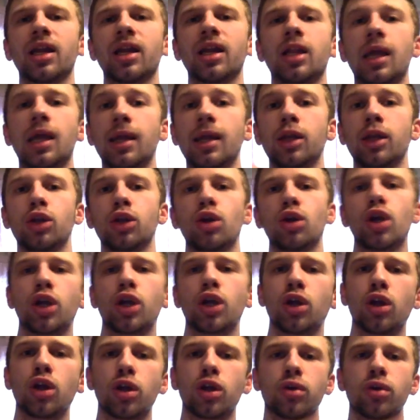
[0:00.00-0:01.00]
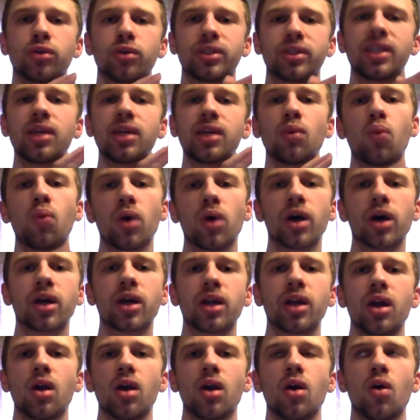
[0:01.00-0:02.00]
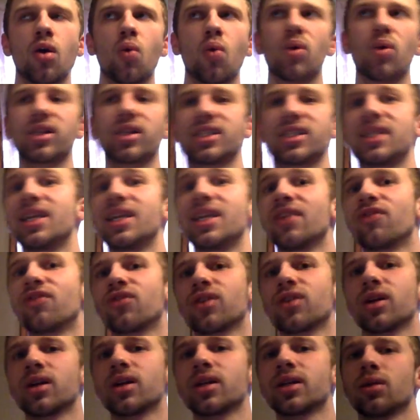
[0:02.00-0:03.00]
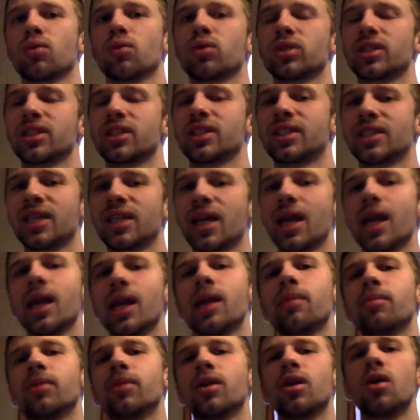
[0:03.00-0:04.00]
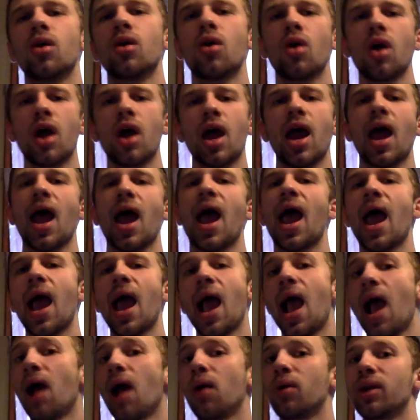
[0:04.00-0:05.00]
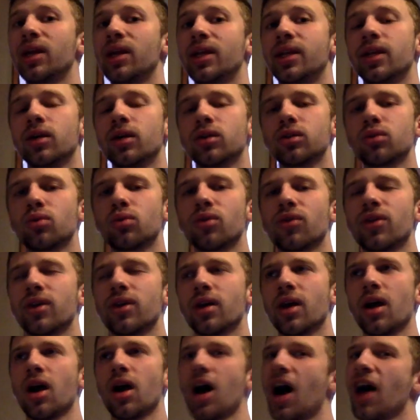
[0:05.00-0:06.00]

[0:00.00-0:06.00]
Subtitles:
and you see what's different and what's the same and how he deals with it.